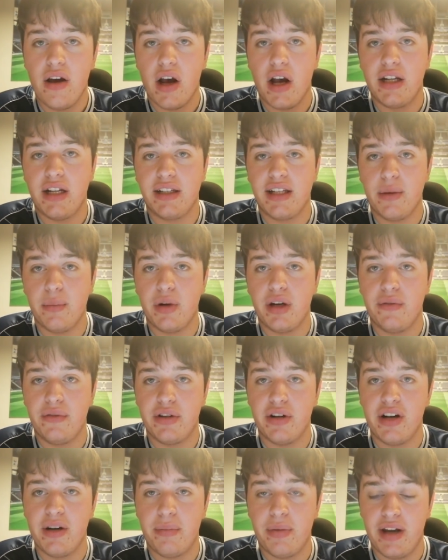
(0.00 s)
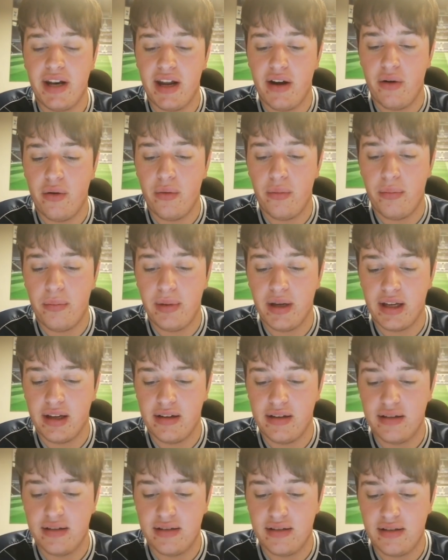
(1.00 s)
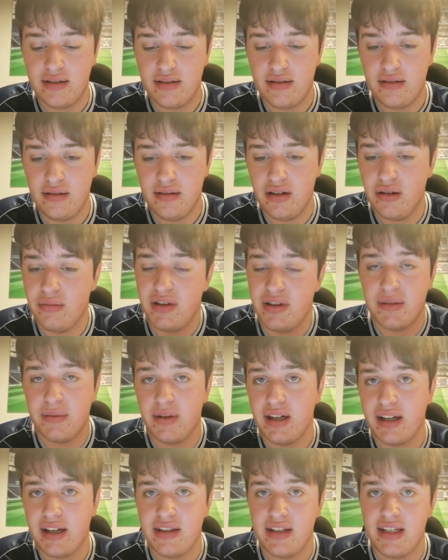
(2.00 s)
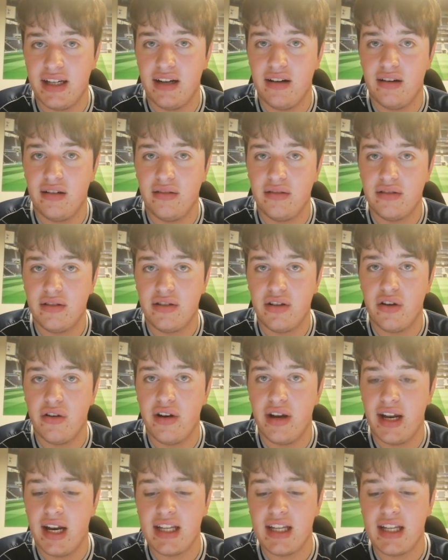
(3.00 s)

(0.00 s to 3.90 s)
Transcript: I think they would have done it by now, because, you know, might as well get the deal done.